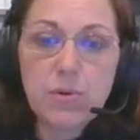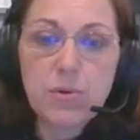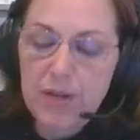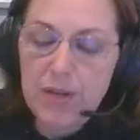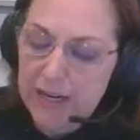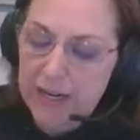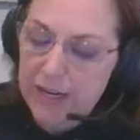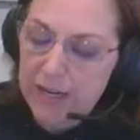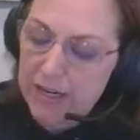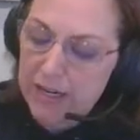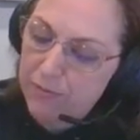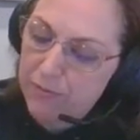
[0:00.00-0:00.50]

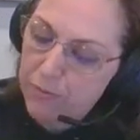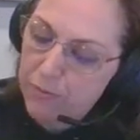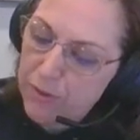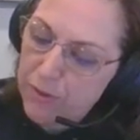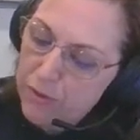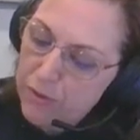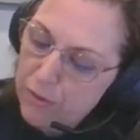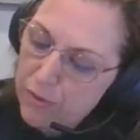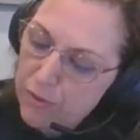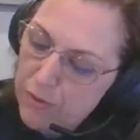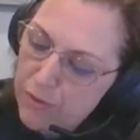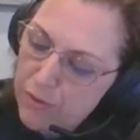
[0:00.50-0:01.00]
negative one
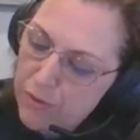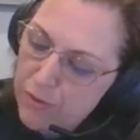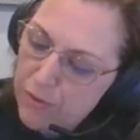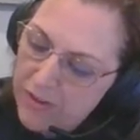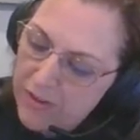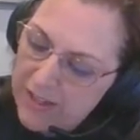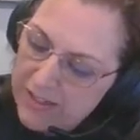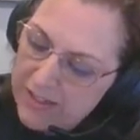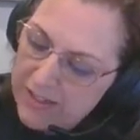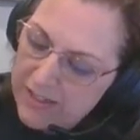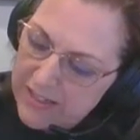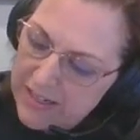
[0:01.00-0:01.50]
third.
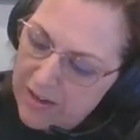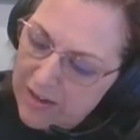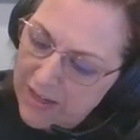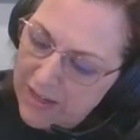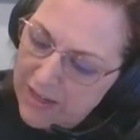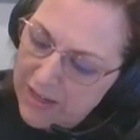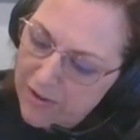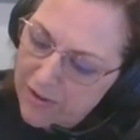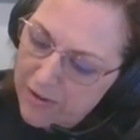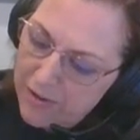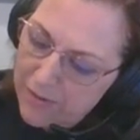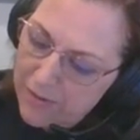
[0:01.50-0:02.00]
That's down
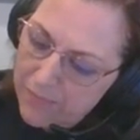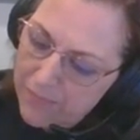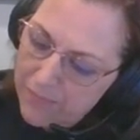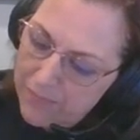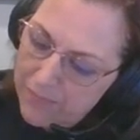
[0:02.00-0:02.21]
here.